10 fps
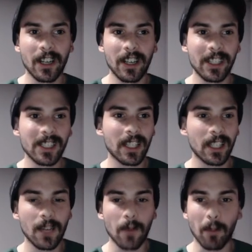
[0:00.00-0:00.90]
He's going to
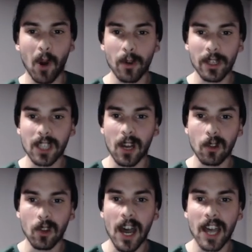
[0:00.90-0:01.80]
give opponents a
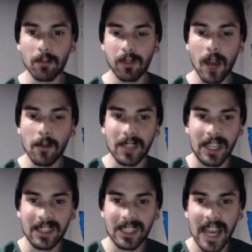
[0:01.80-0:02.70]
lot of problems
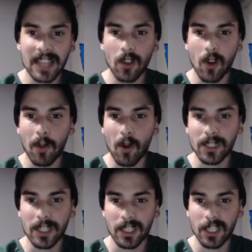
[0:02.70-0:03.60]
inside the low
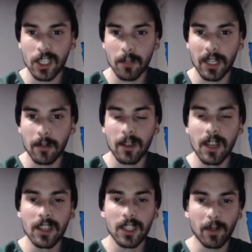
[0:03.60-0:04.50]
post, as he should be able
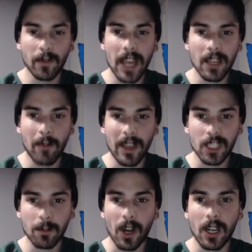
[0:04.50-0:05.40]
to provide a bench
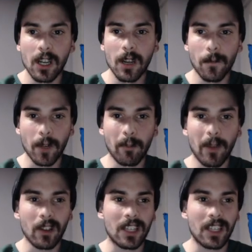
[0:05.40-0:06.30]
spark for the
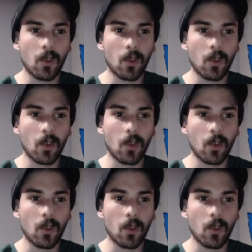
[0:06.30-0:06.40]
Billikens.